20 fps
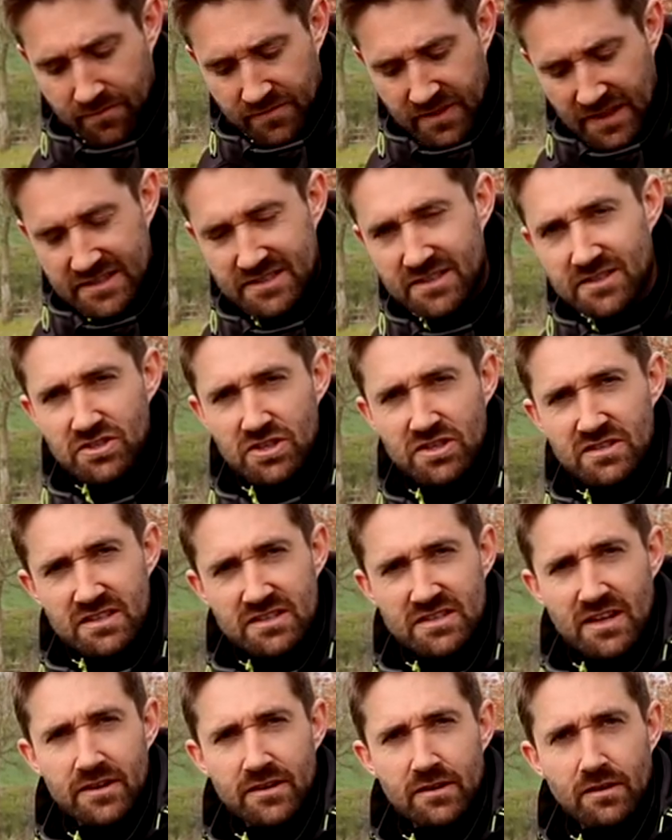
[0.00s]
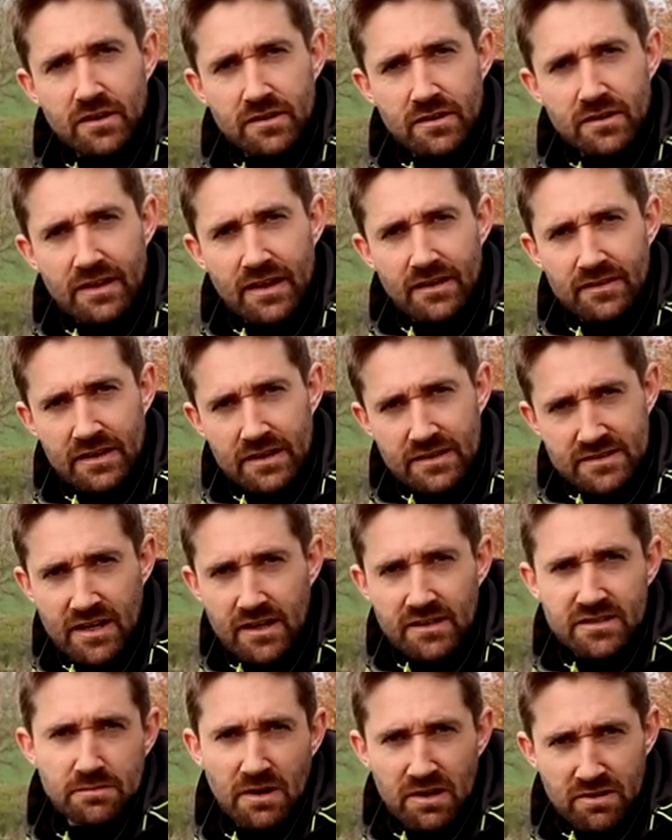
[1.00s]
This is just because I know I can get the
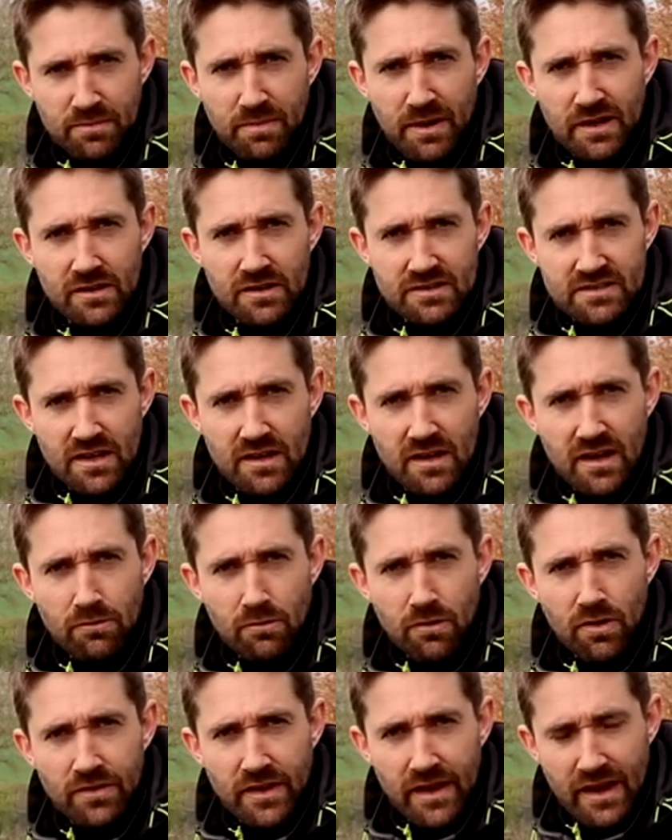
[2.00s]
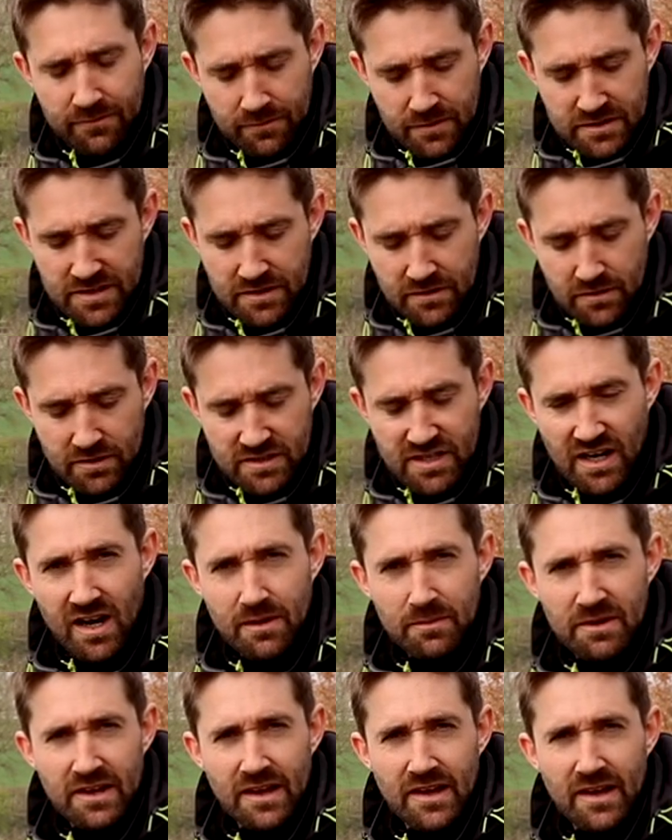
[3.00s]
exact amount of pellets that I want every single
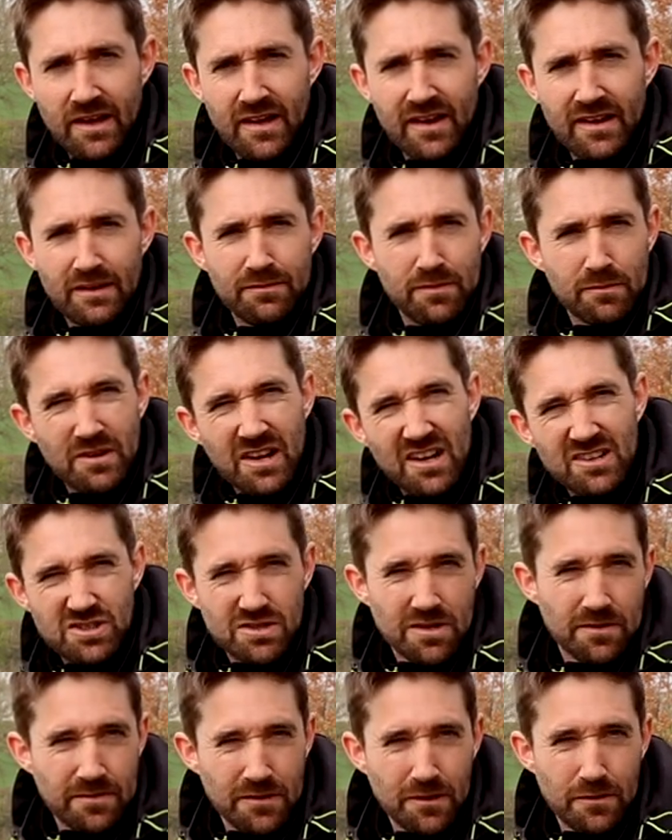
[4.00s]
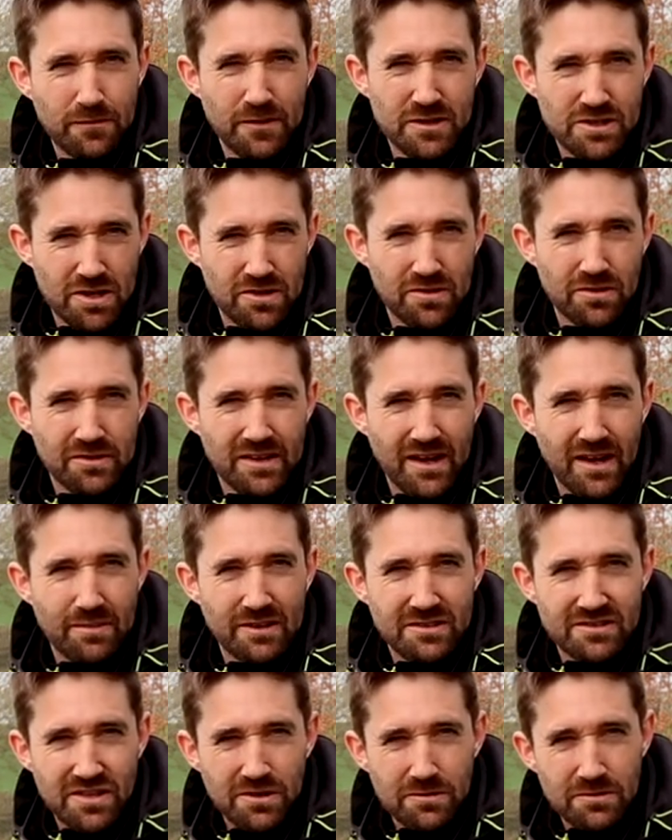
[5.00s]
time in it, and if I'm catching a few fish, I don't get a
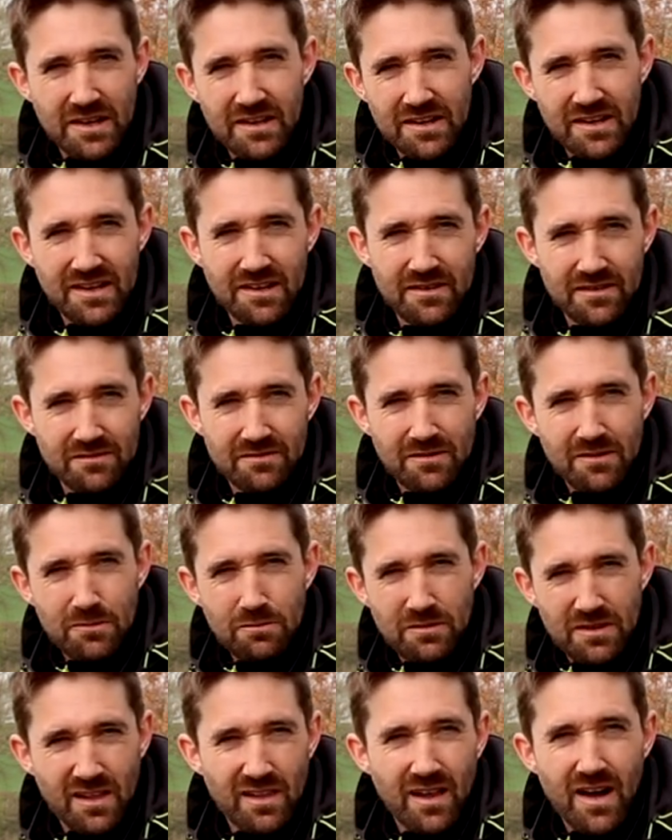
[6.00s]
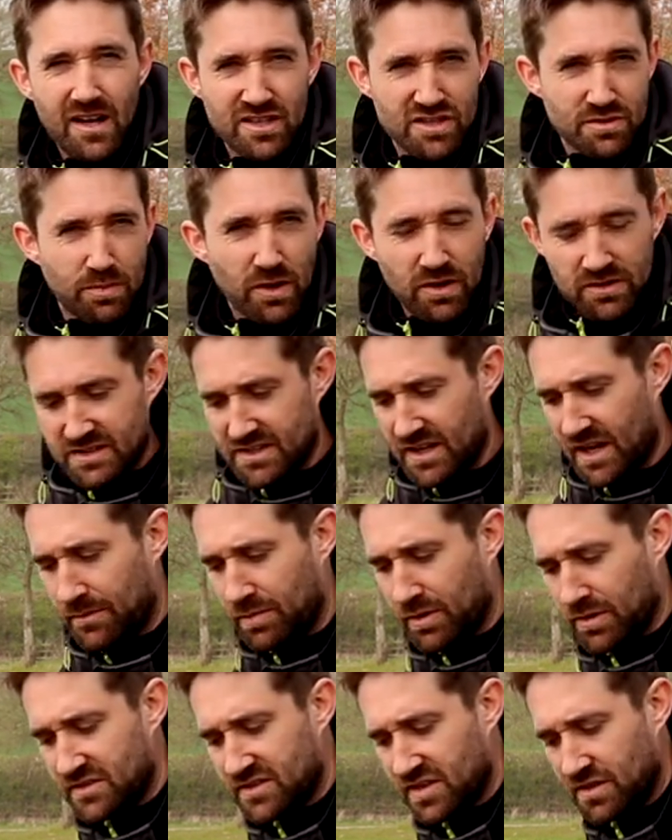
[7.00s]
bit too giddy and with a larger pot start
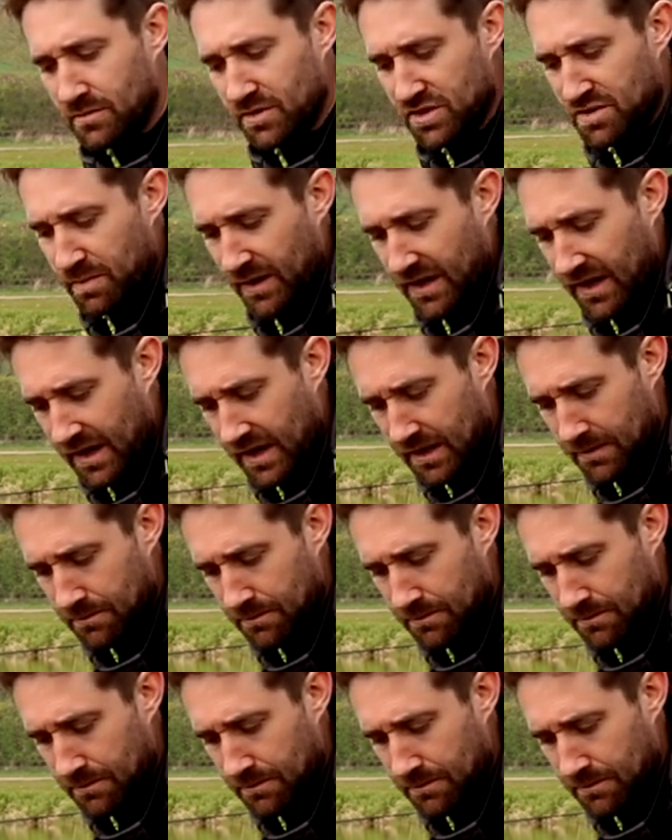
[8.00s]
putting too much bait